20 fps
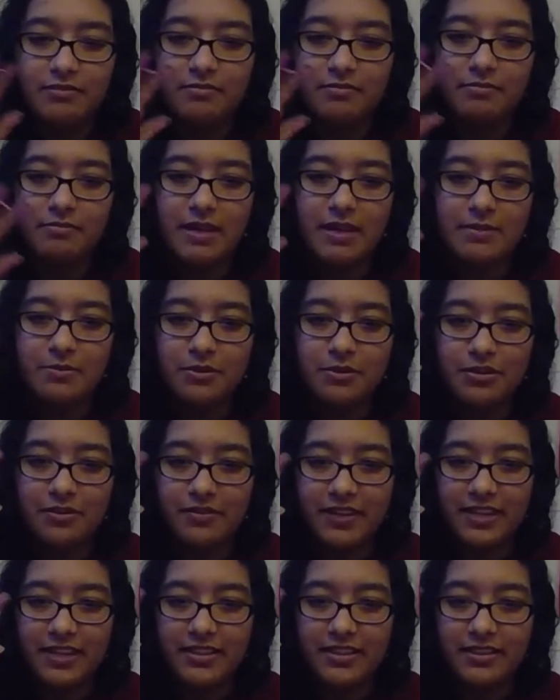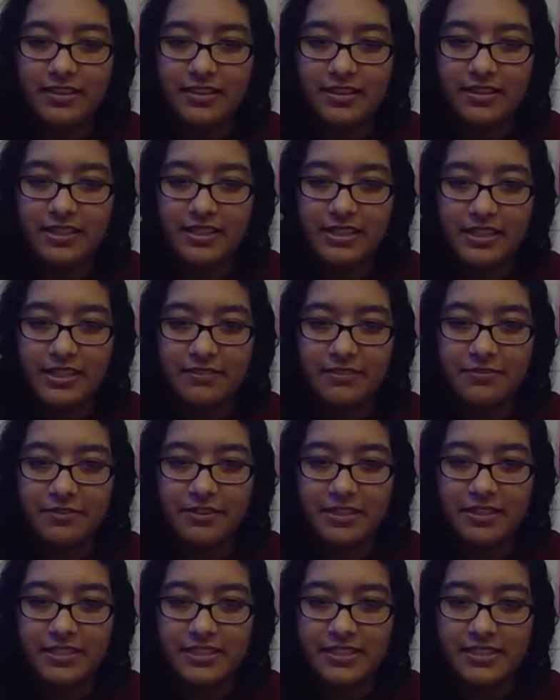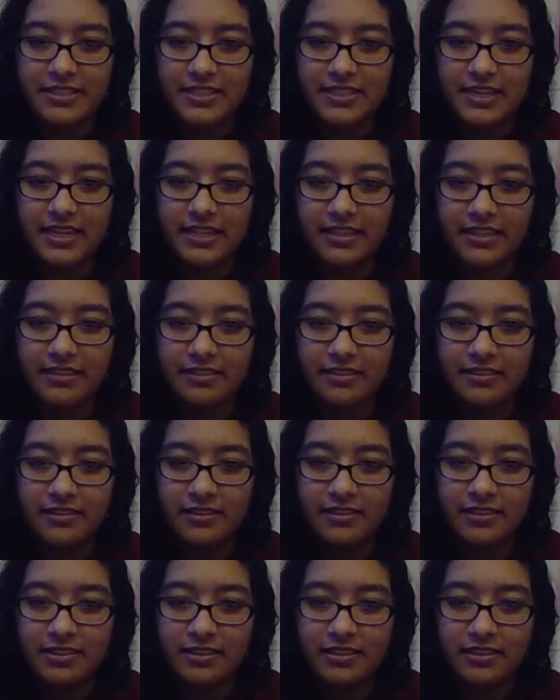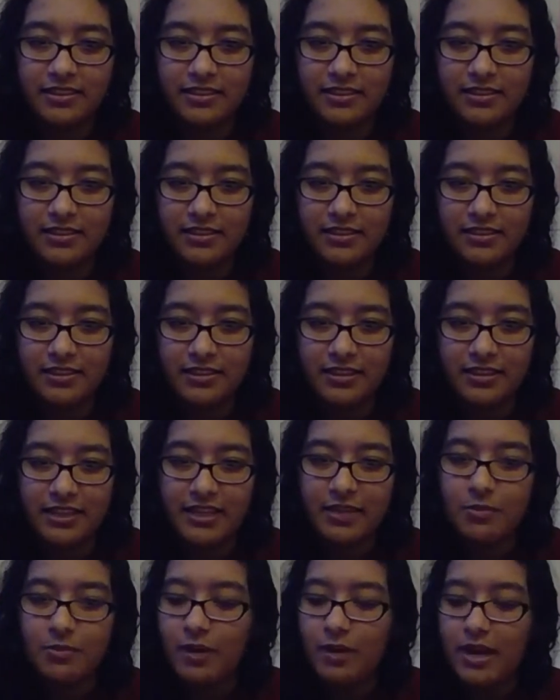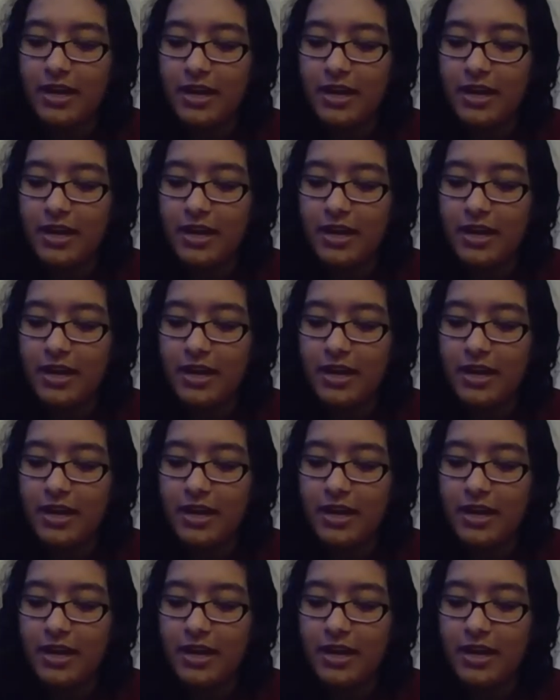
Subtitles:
might motivate the need for this design. Like, why